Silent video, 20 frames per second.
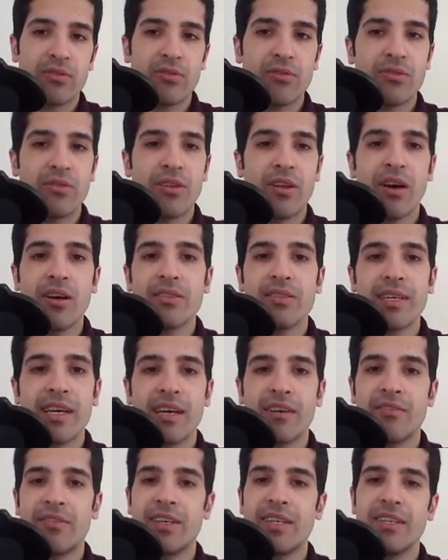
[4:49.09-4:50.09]
do not
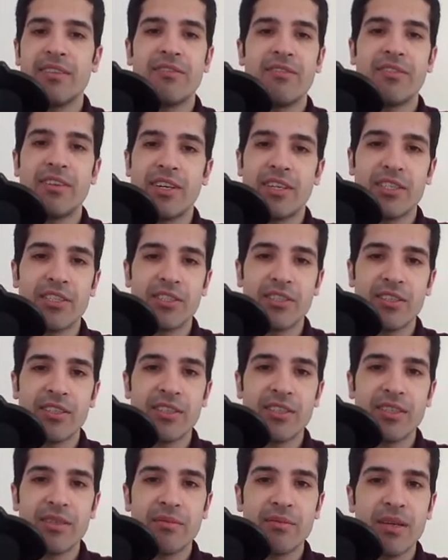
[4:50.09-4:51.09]
have any version
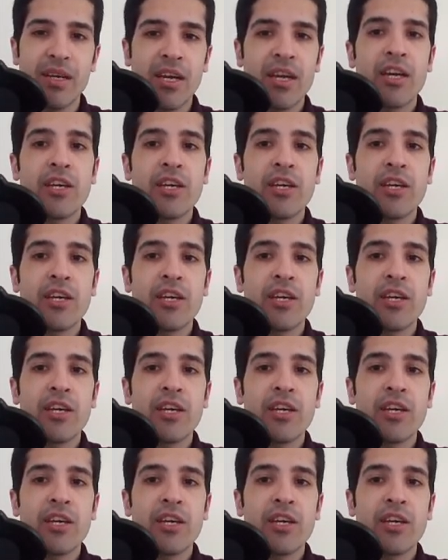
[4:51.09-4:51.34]
on them,